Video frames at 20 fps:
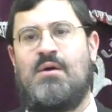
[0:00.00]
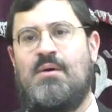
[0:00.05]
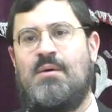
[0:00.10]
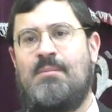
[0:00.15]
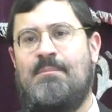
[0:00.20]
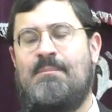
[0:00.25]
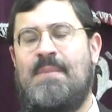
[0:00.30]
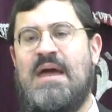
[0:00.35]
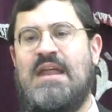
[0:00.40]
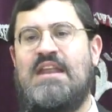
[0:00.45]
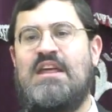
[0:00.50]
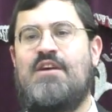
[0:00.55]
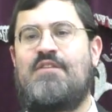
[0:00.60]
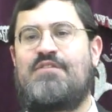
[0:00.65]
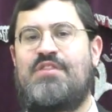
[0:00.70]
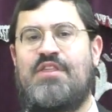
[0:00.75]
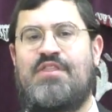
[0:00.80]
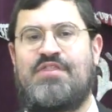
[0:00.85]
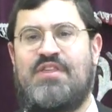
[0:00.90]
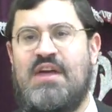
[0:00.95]
Many of
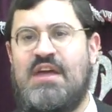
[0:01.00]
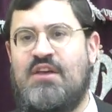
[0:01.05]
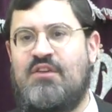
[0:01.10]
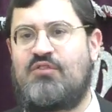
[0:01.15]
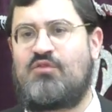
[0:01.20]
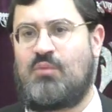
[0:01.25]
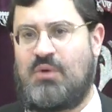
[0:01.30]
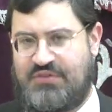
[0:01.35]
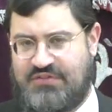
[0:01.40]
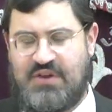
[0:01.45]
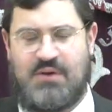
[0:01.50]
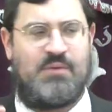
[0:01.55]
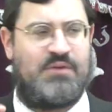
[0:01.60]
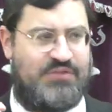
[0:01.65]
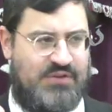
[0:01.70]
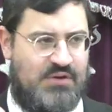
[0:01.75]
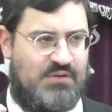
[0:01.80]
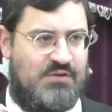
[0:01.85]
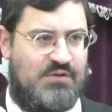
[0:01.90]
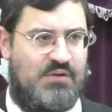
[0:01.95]
the things, one
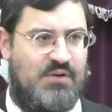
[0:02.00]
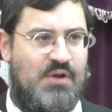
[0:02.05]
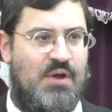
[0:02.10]
second.